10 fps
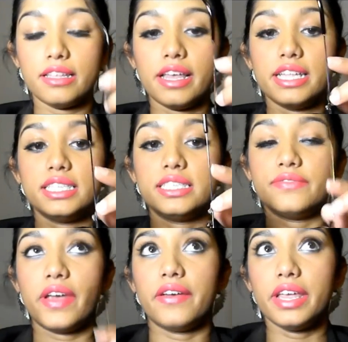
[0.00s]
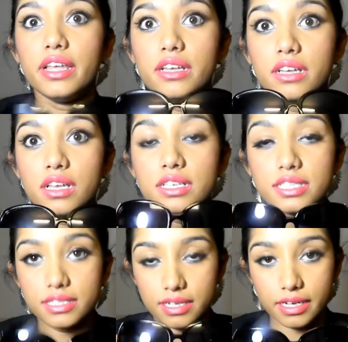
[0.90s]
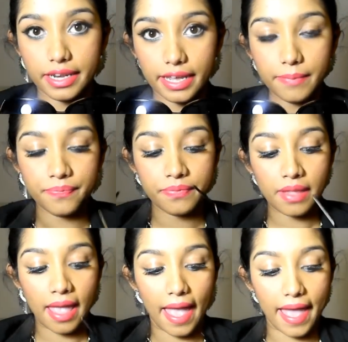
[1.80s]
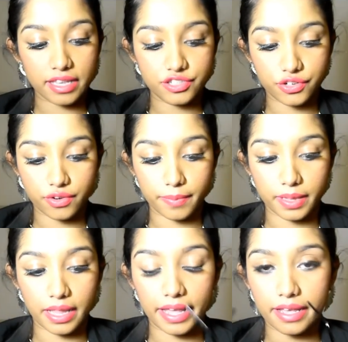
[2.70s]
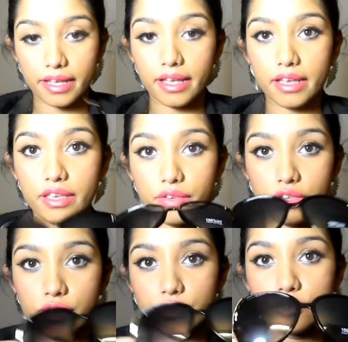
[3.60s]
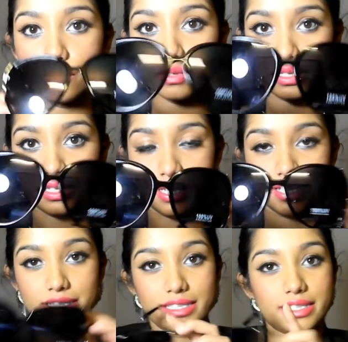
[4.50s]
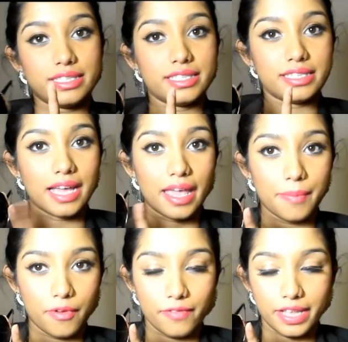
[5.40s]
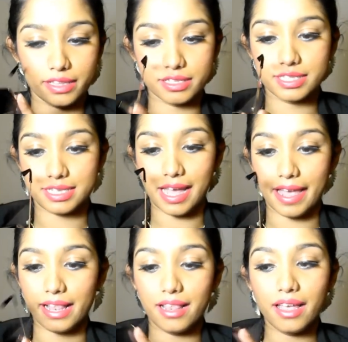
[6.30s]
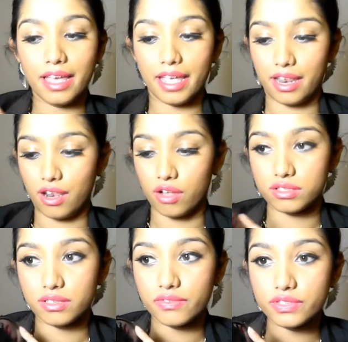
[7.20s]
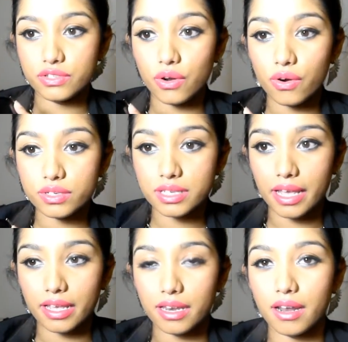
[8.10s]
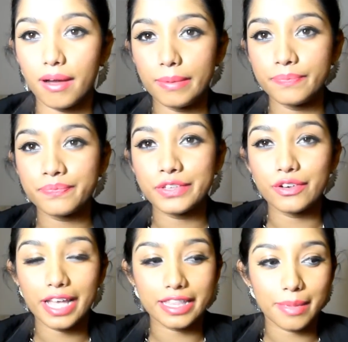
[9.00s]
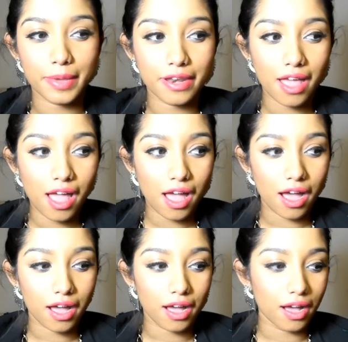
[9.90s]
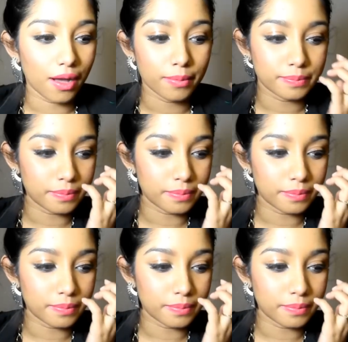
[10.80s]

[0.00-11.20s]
it's very sturdy and durable. Like, you do see this type of, like, the style in lots of stores. Like, in, um, you'll get them in uh,